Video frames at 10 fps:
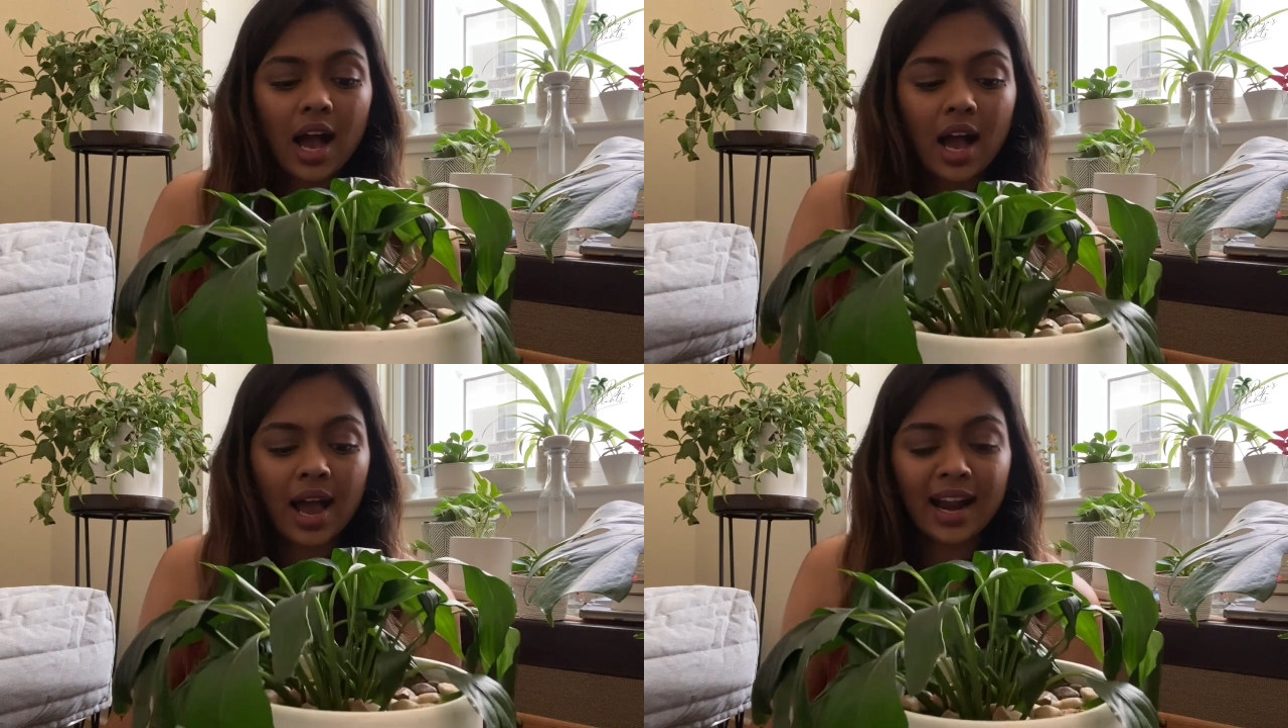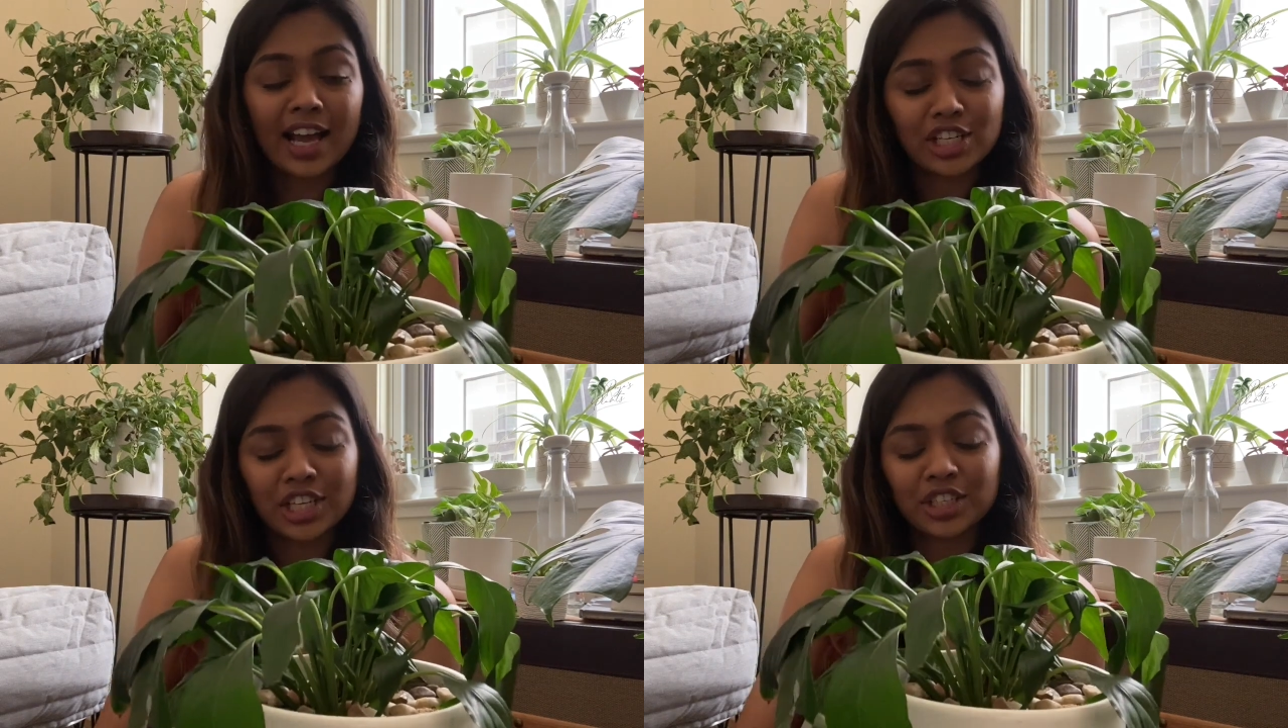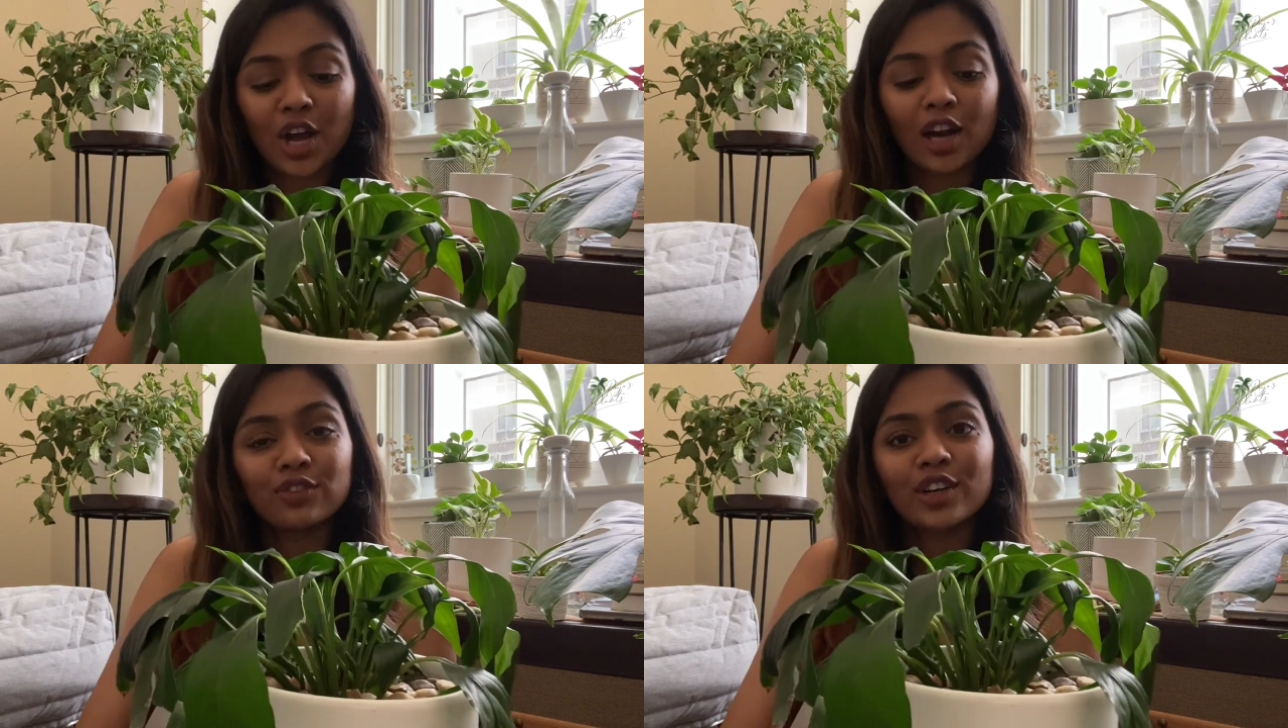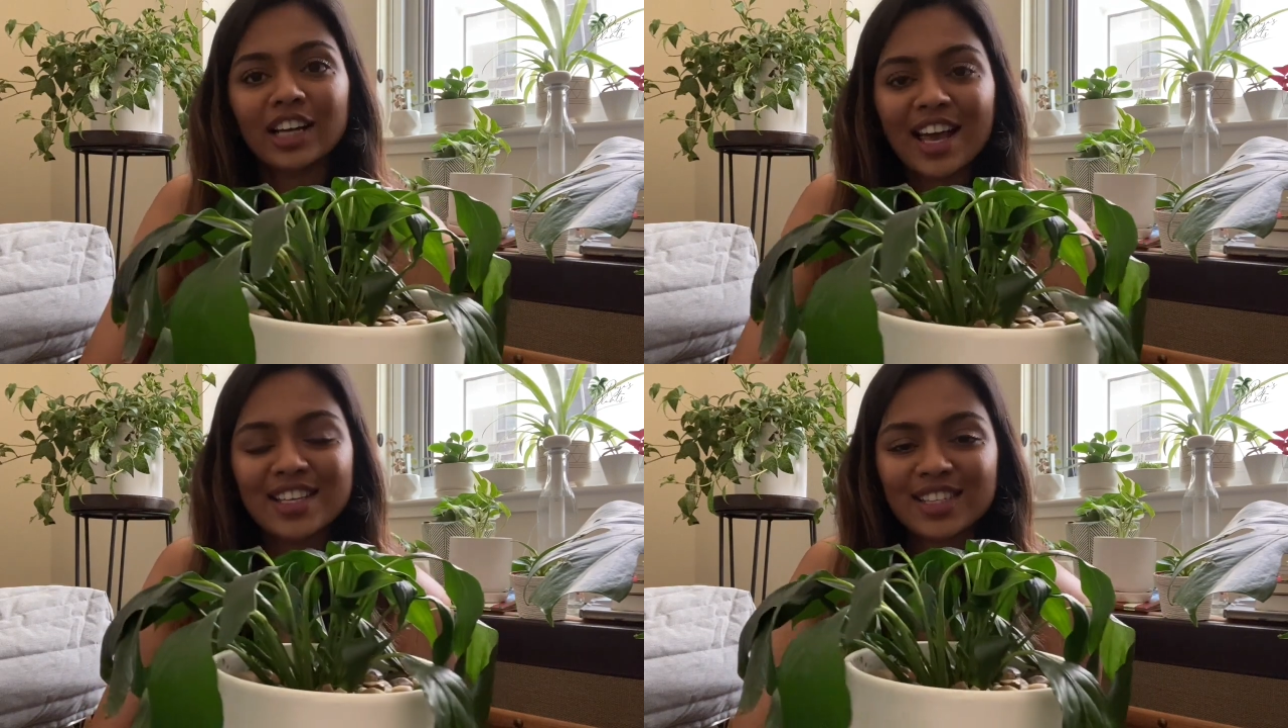And I actually did not
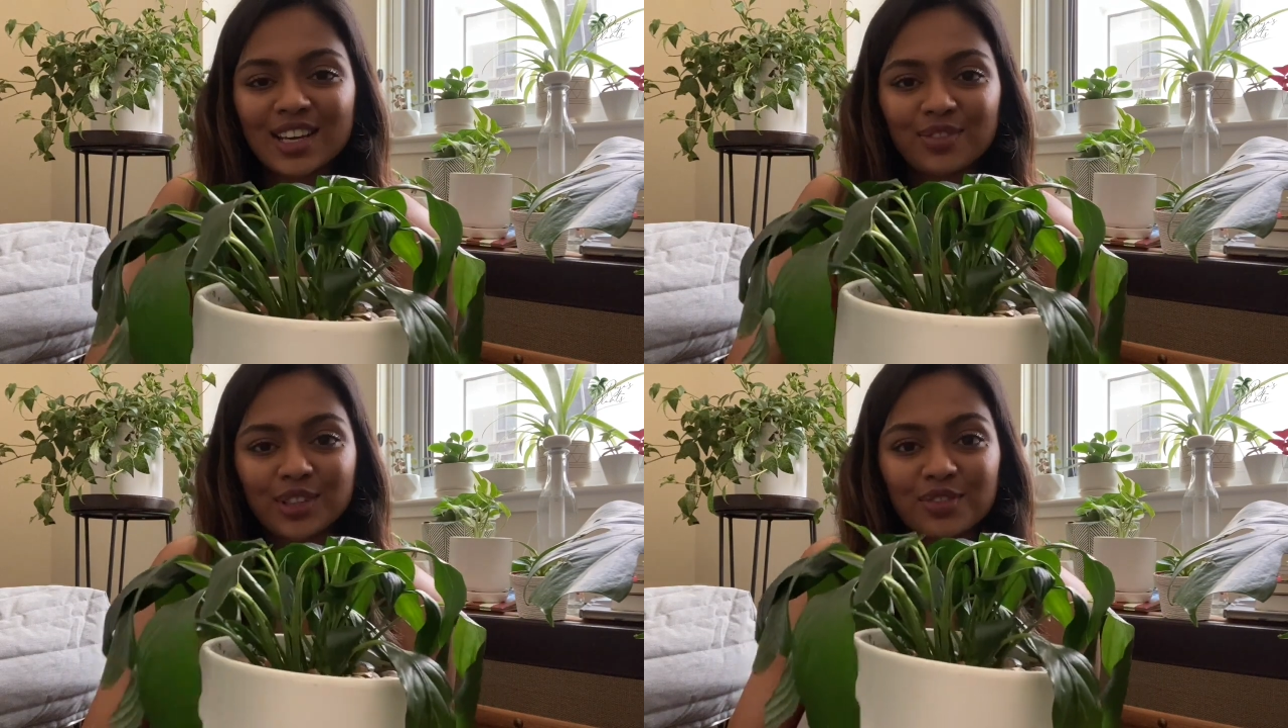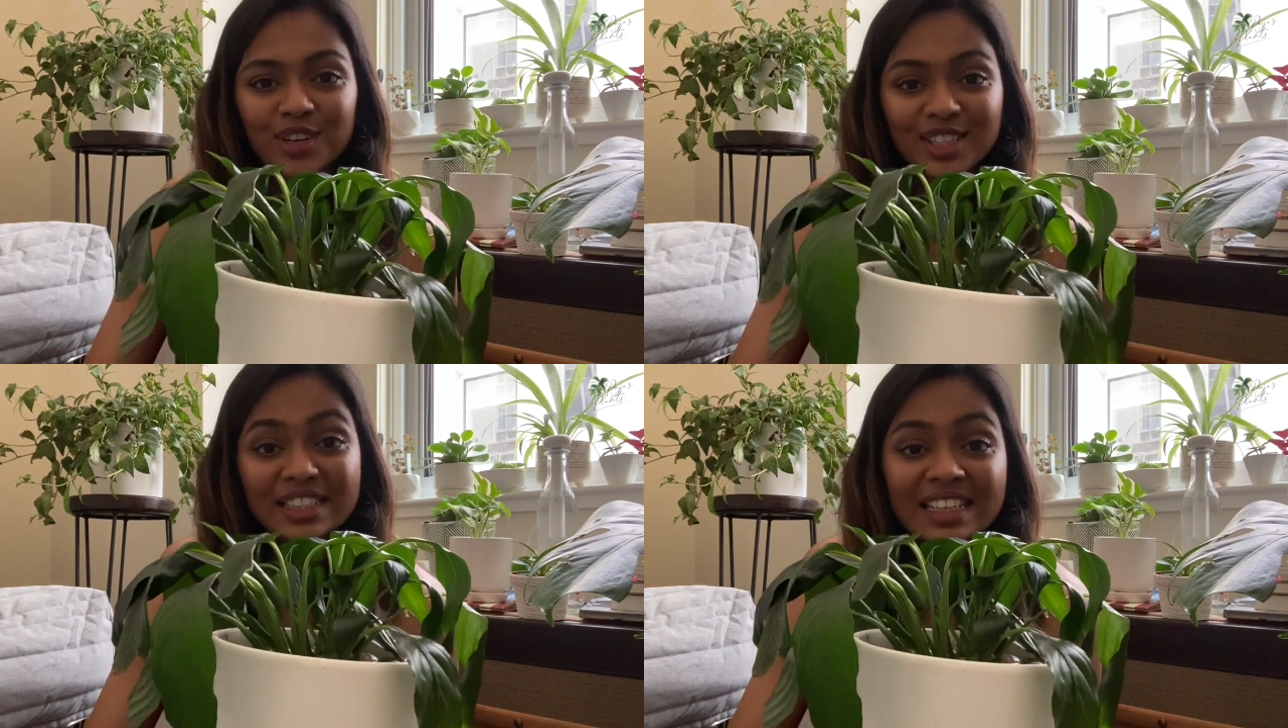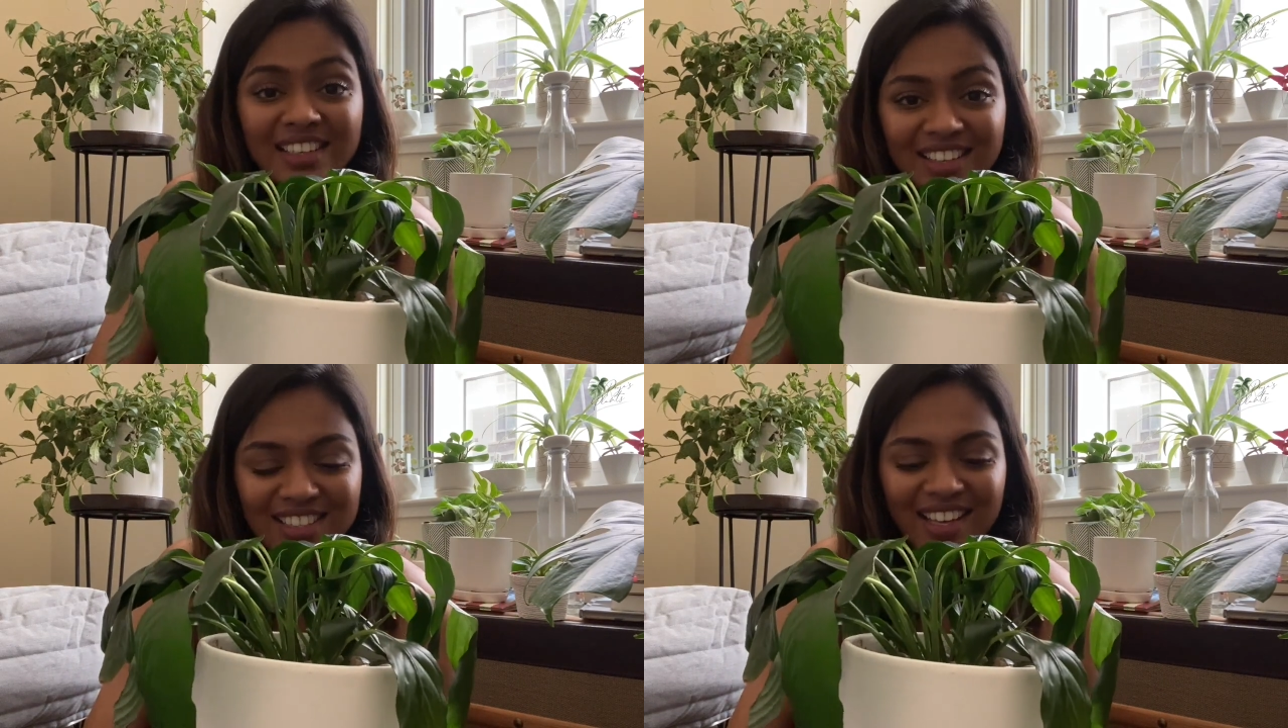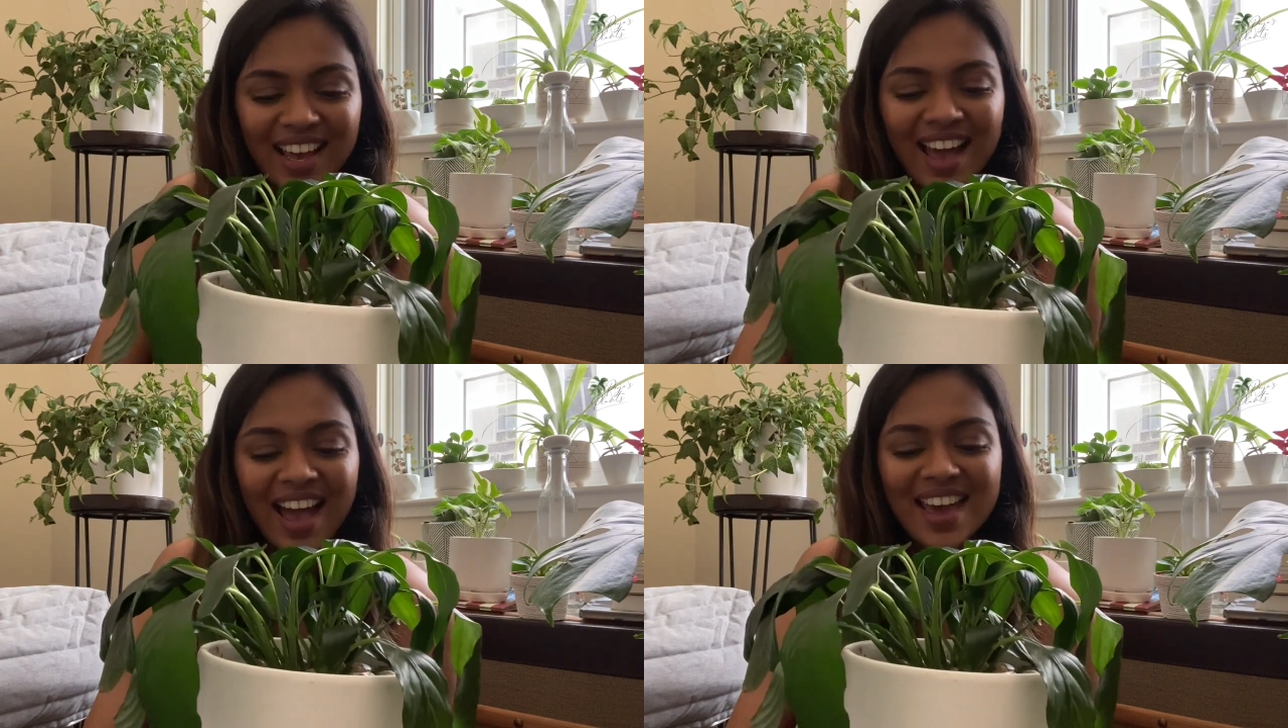fertilize it for the first 3 years that
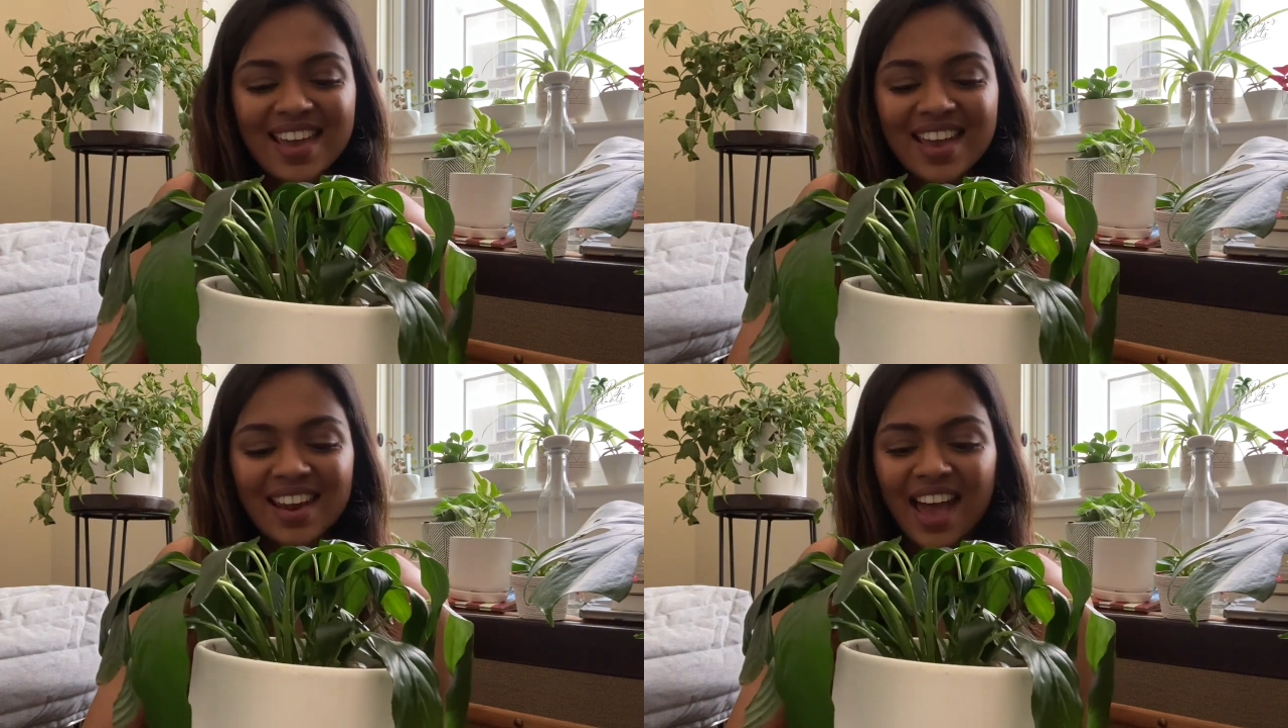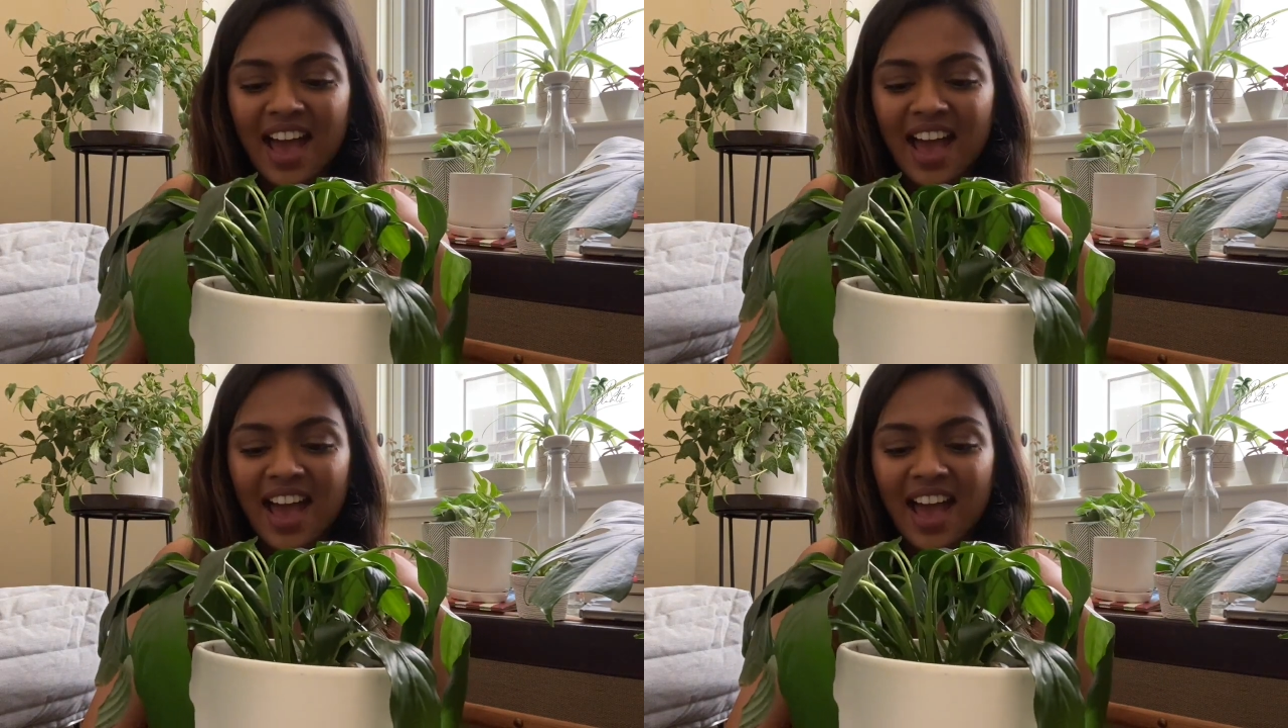I had it,